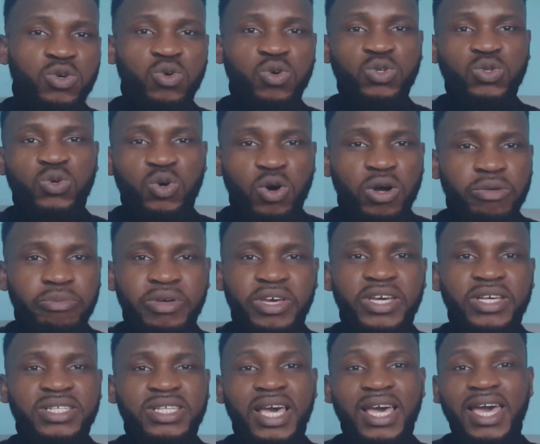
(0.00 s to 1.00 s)
go to
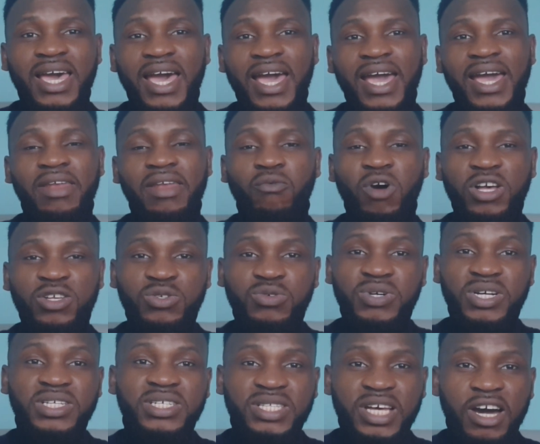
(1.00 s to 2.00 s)
Coinbase, and once you
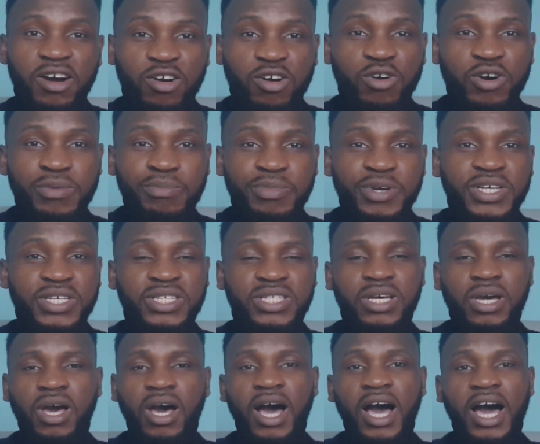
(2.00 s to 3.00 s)
register on Coinbase,
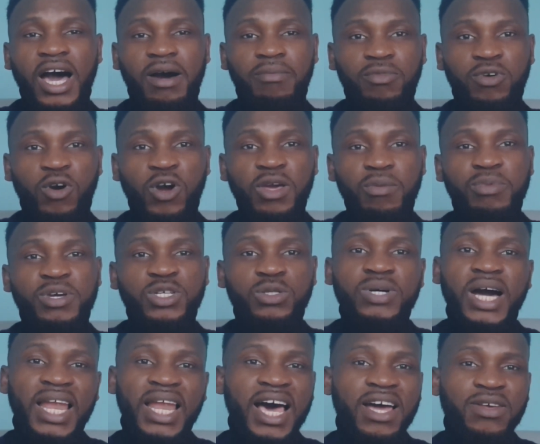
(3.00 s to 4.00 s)
Coinbase
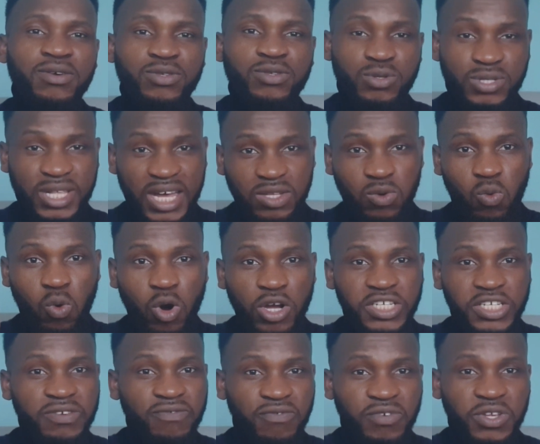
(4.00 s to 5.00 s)
will allow you to start
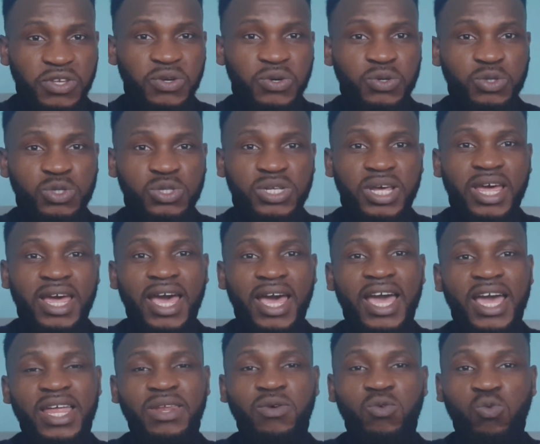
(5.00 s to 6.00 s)
watching videos.
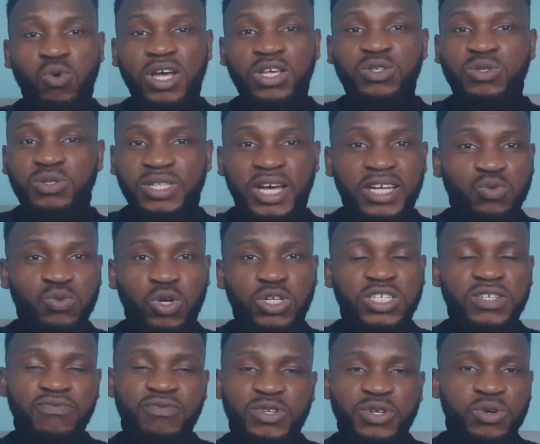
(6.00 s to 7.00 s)
And once you start
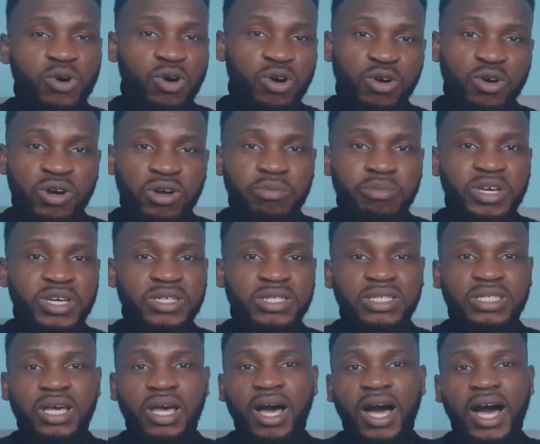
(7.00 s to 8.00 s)
watching video on Coinbase,
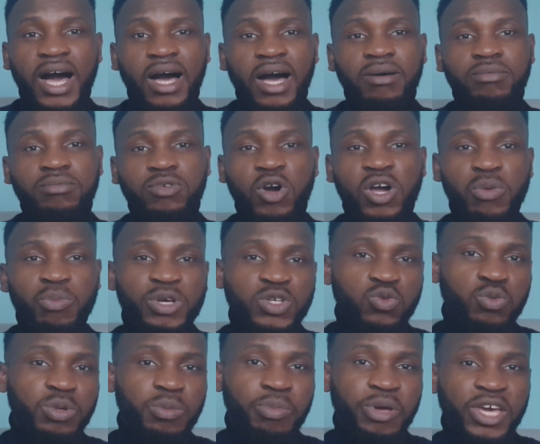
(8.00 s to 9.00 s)
Coinbase will
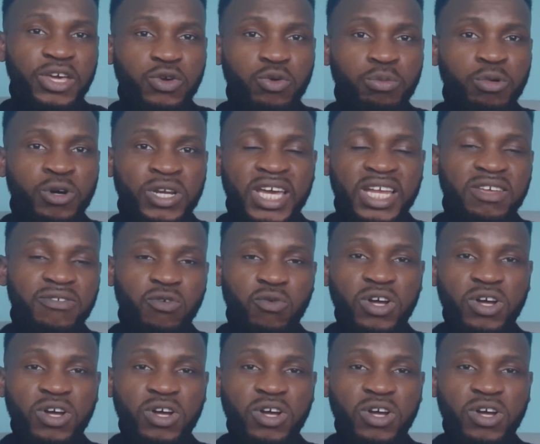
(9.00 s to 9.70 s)
be paying you money. And if you